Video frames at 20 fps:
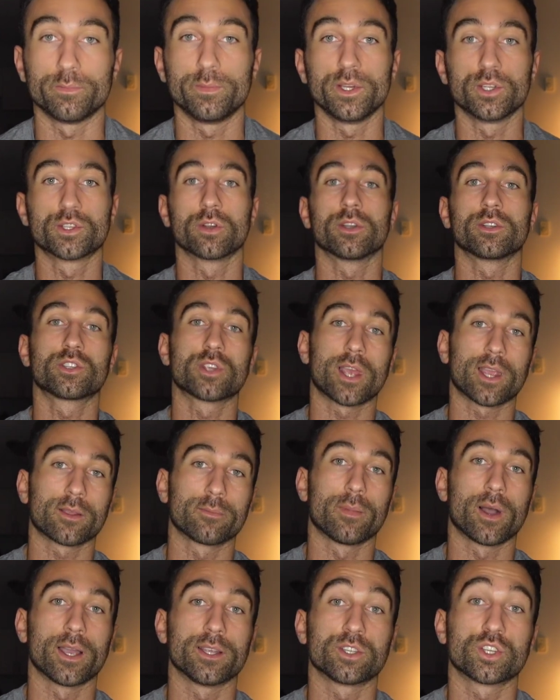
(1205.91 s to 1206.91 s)
be sure to check
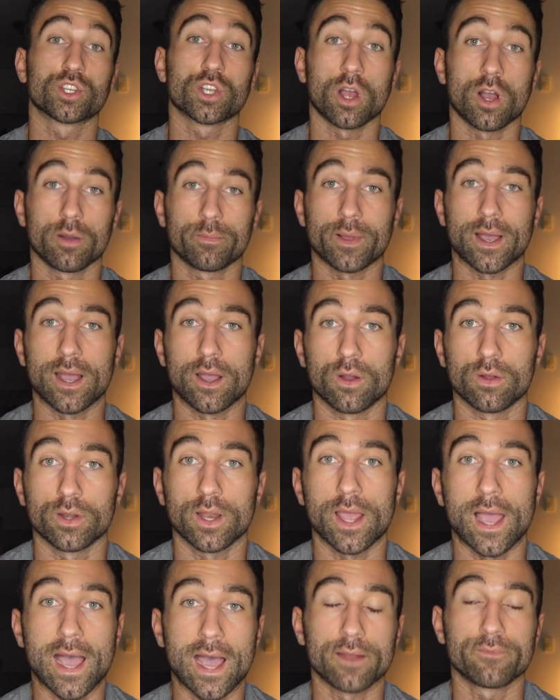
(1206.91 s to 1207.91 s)
my shop out
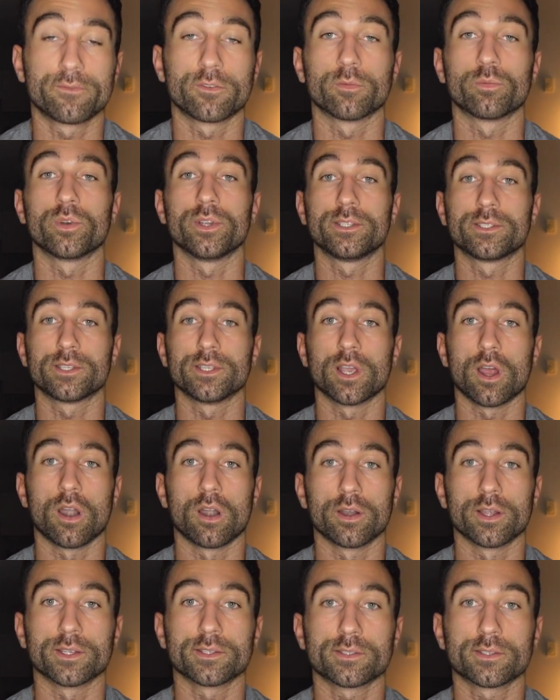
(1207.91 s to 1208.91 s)
at Fabrice the
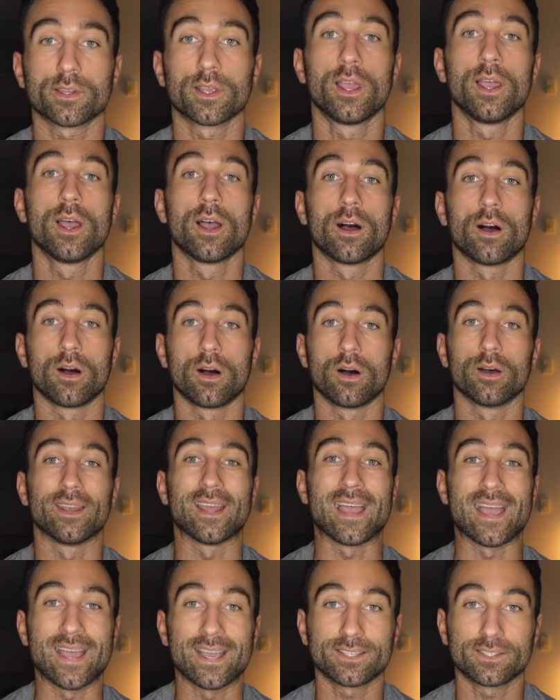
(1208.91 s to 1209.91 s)
Artist on
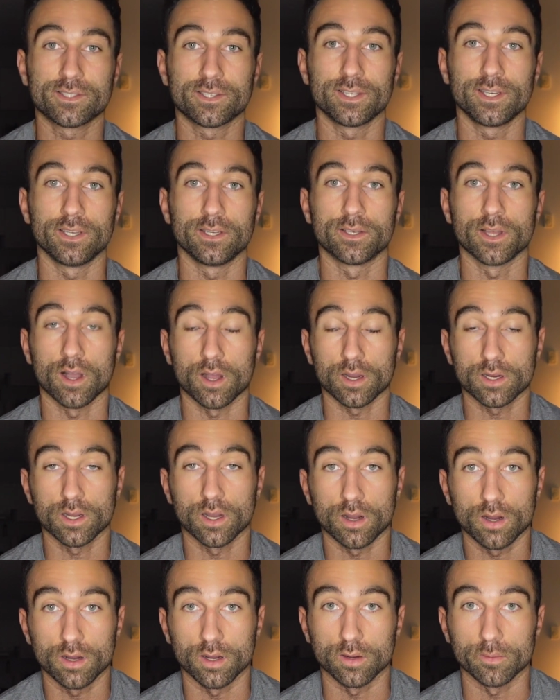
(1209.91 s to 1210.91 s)

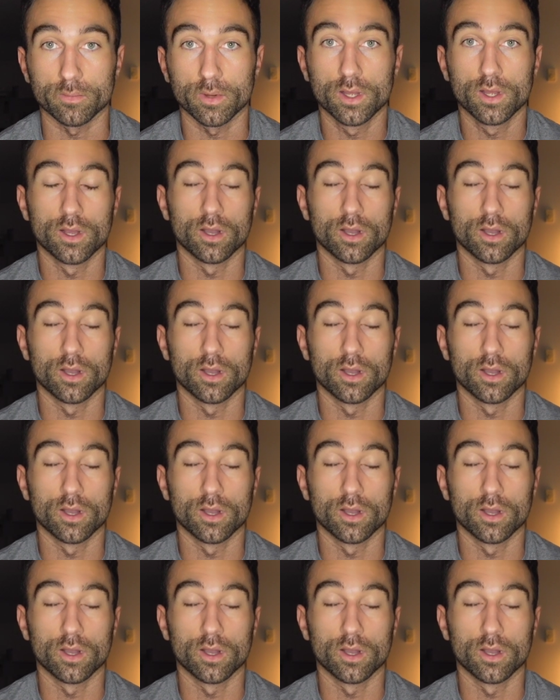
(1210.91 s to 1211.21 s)
Etsy.com.